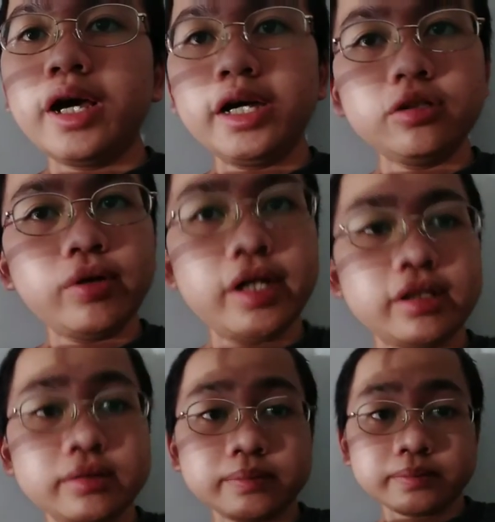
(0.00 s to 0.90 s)
Anyway,
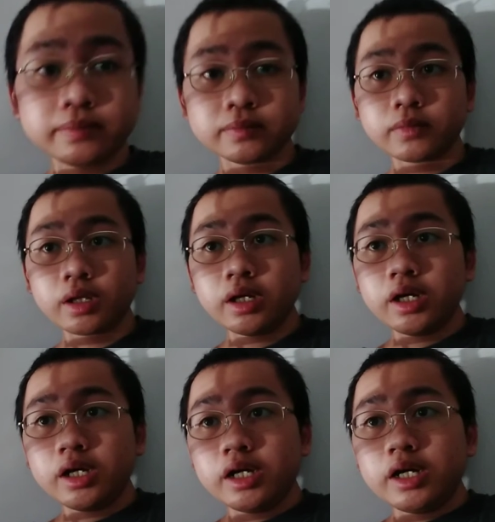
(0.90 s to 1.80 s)

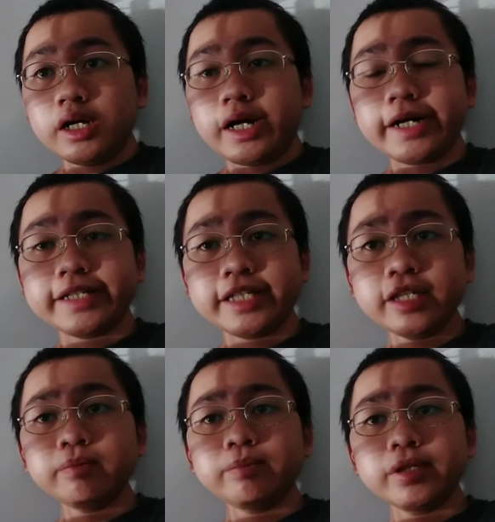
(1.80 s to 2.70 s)
I
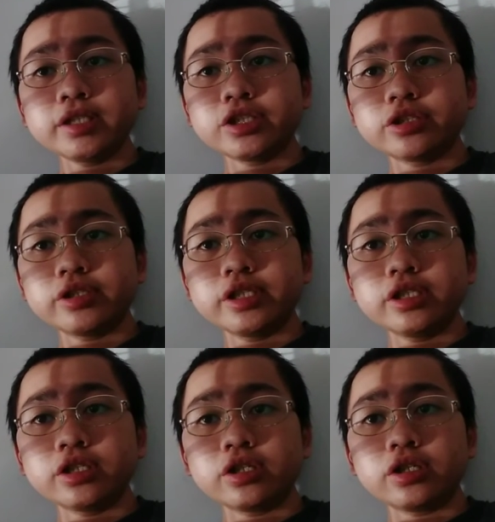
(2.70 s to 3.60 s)
keep picturing
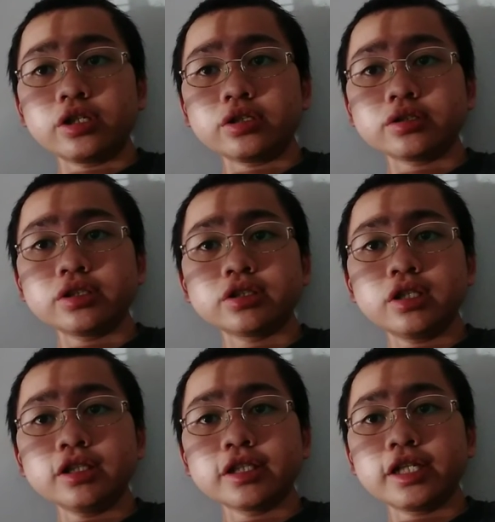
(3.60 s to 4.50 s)
all these
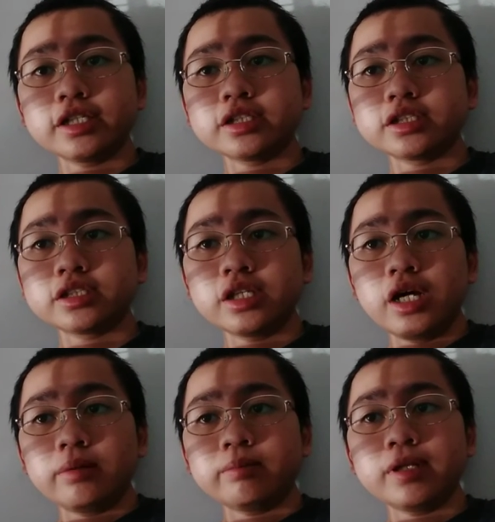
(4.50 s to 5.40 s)
little kids
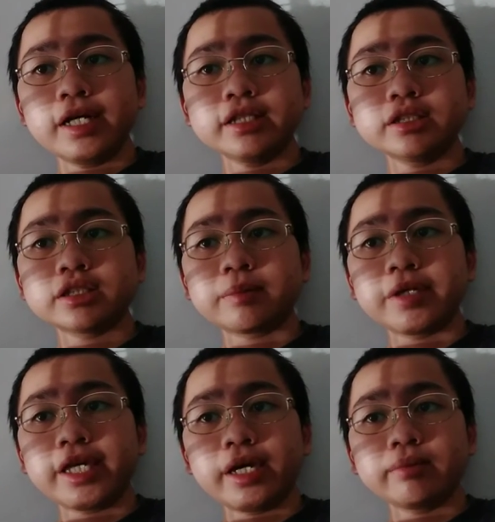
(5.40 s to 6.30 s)
playing some
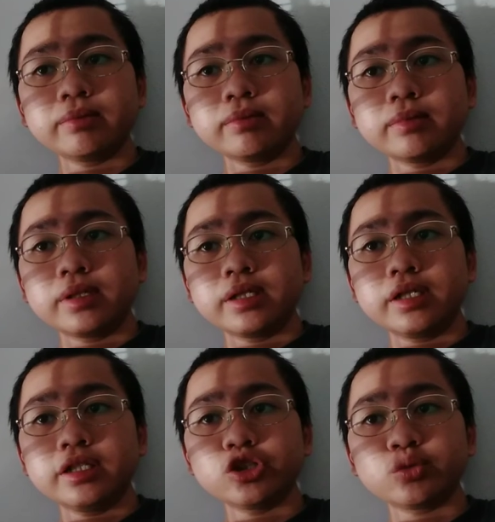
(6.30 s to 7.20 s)
game
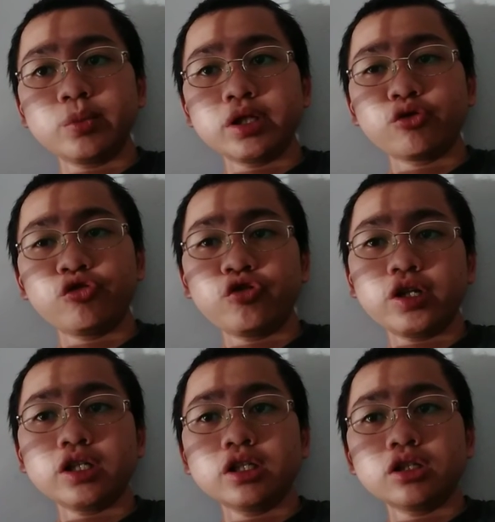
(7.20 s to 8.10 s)
in this big
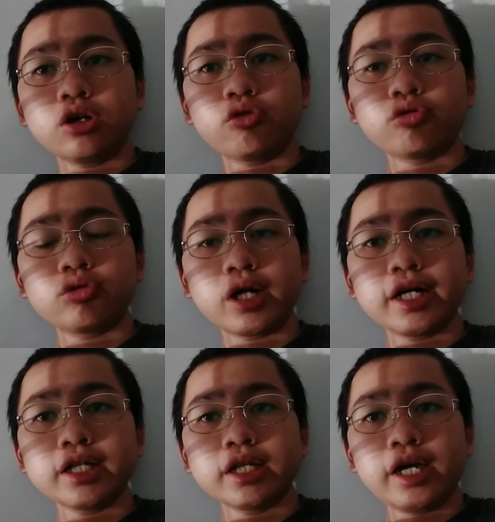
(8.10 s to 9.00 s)
field of
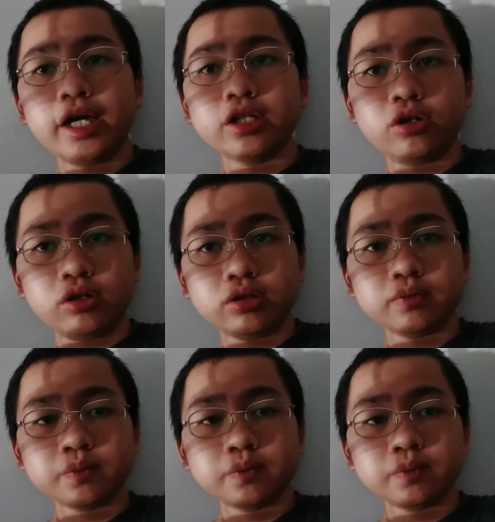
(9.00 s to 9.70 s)
rye and all.